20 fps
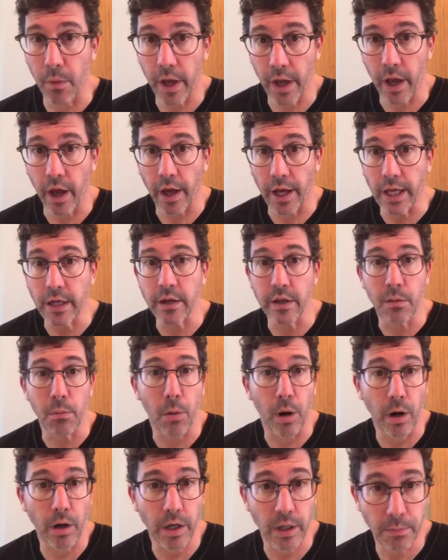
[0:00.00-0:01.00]
into the
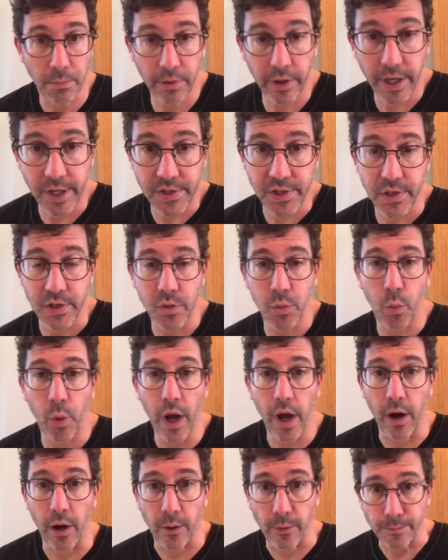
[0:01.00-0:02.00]
marketplace as
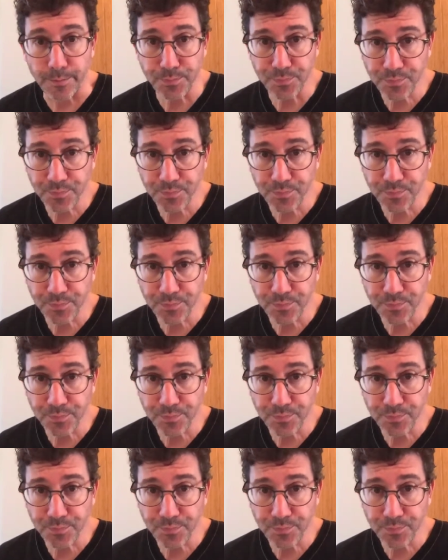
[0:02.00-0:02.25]
well